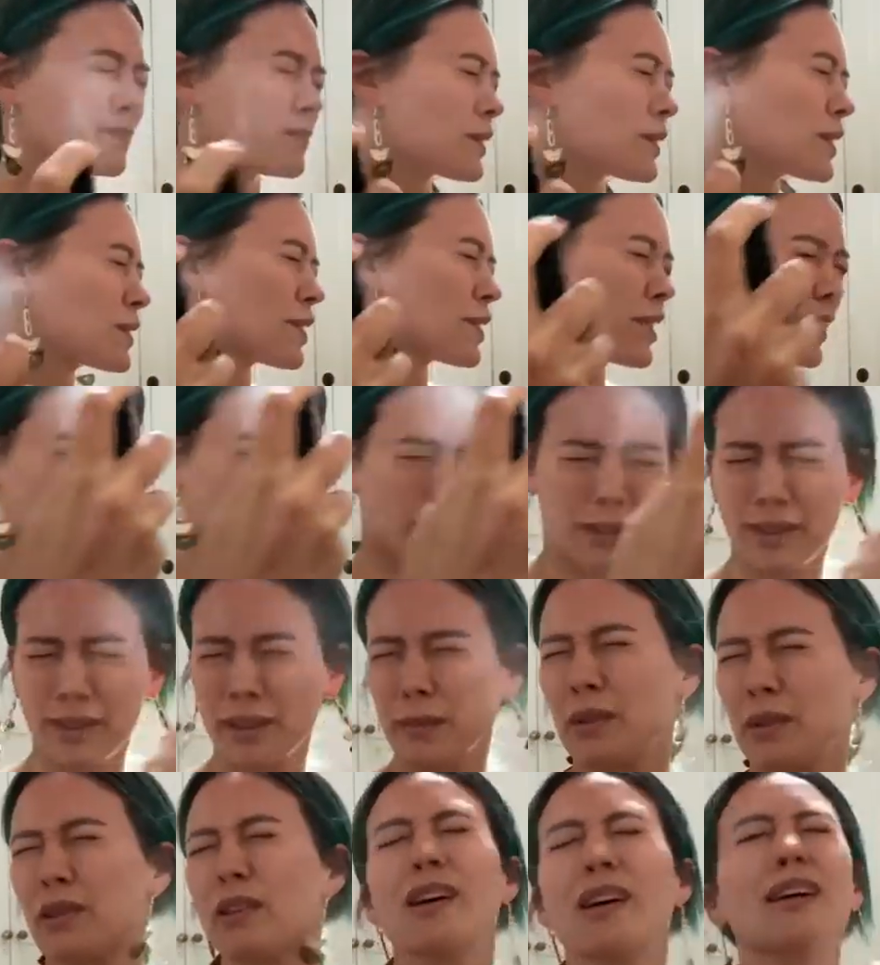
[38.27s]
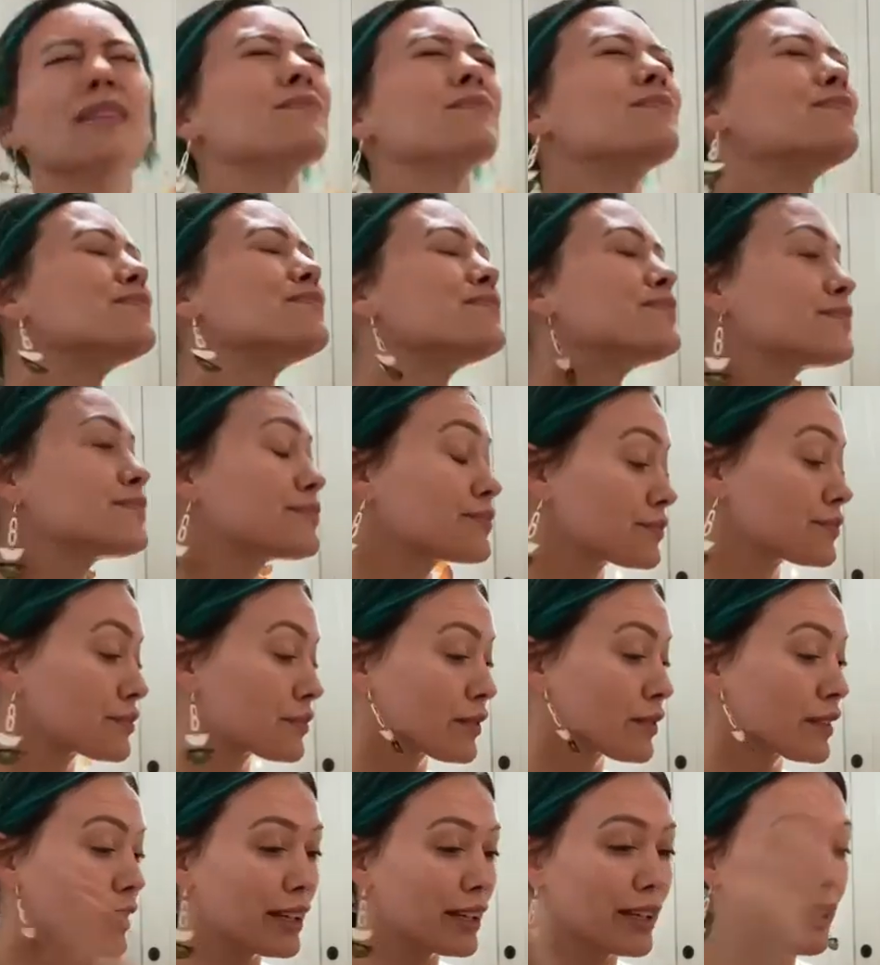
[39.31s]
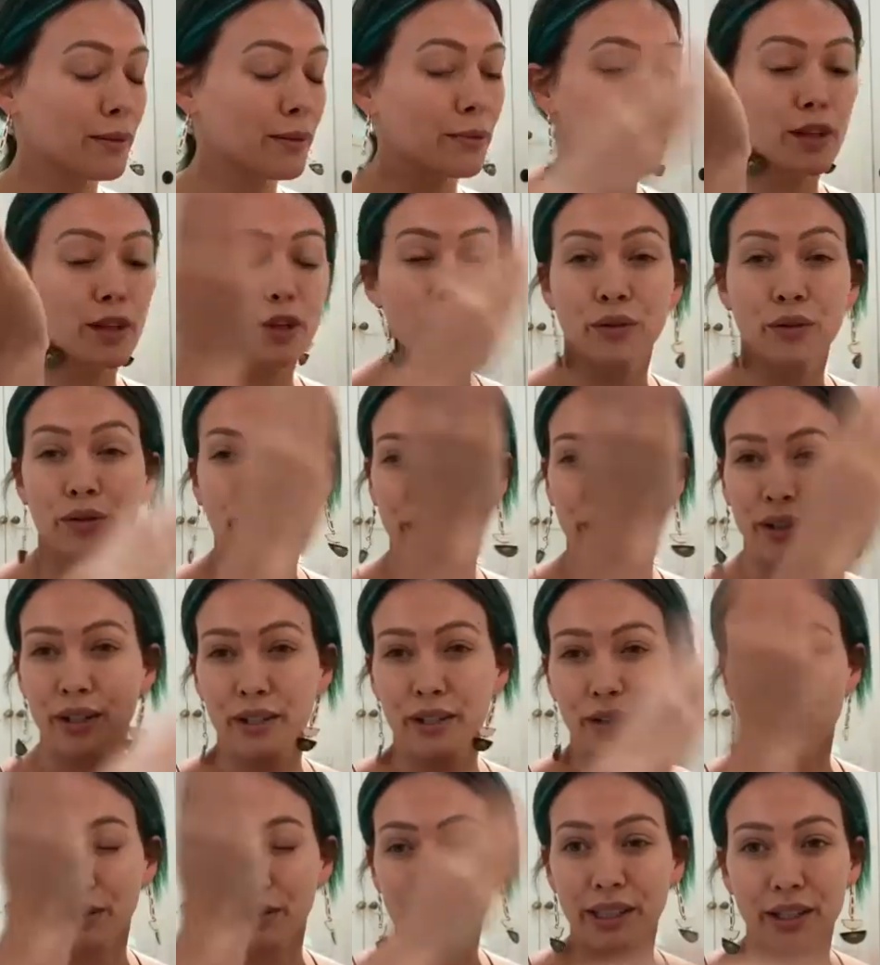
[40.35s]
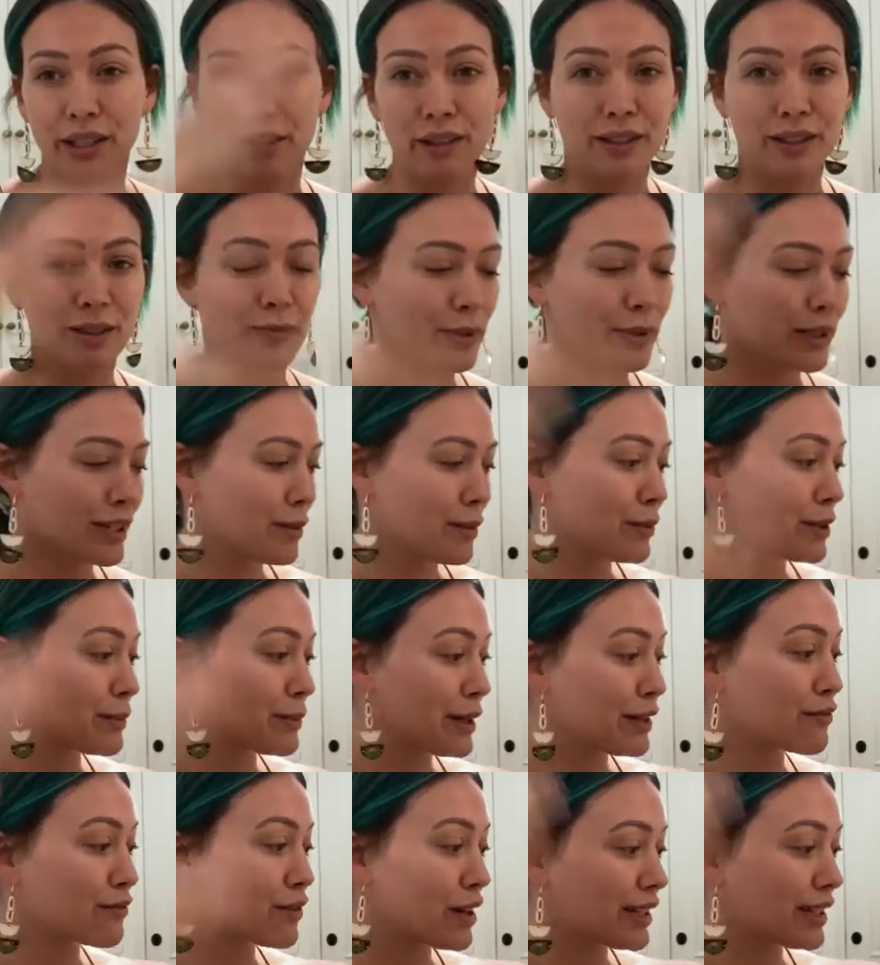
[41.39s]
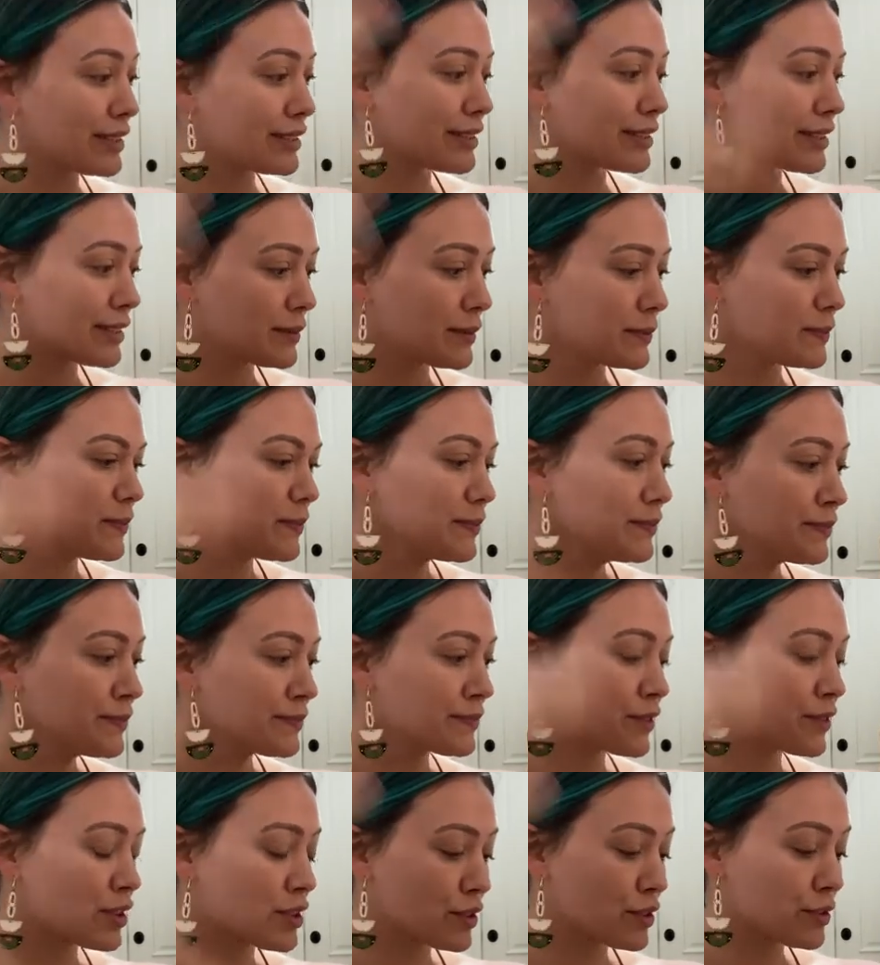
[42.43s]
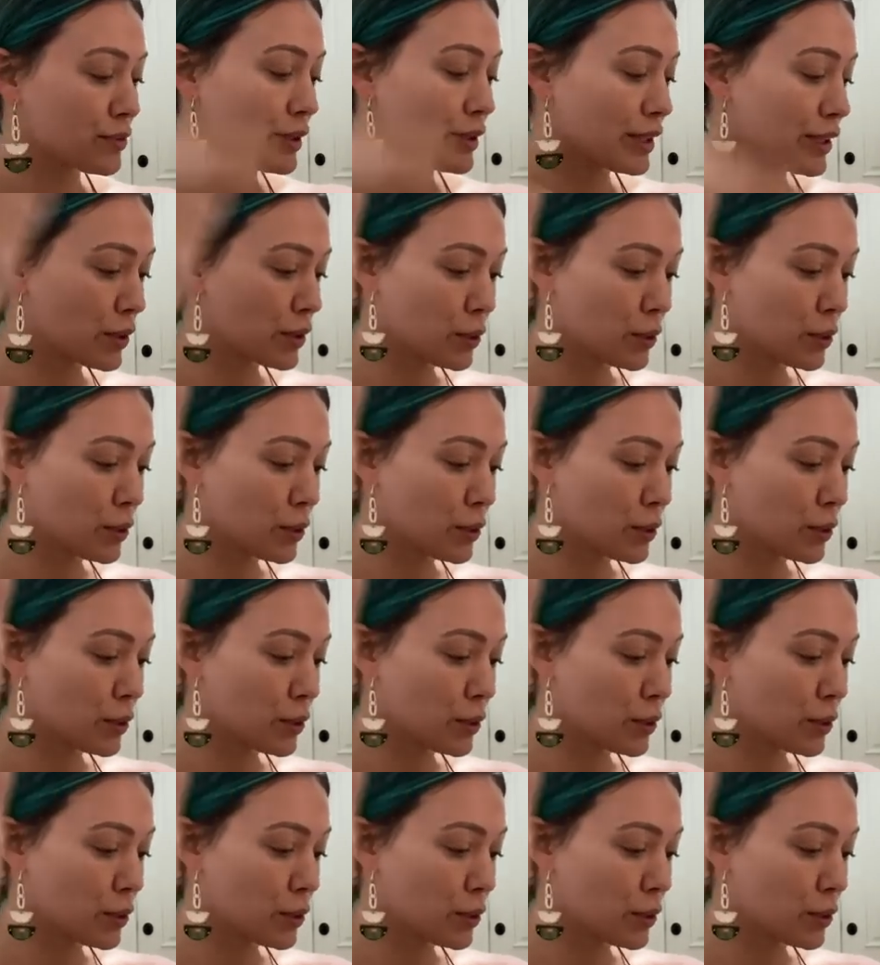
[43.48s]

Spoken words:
I talk about them a lot. Kim, the owner and creator, has become one of my friends. She's really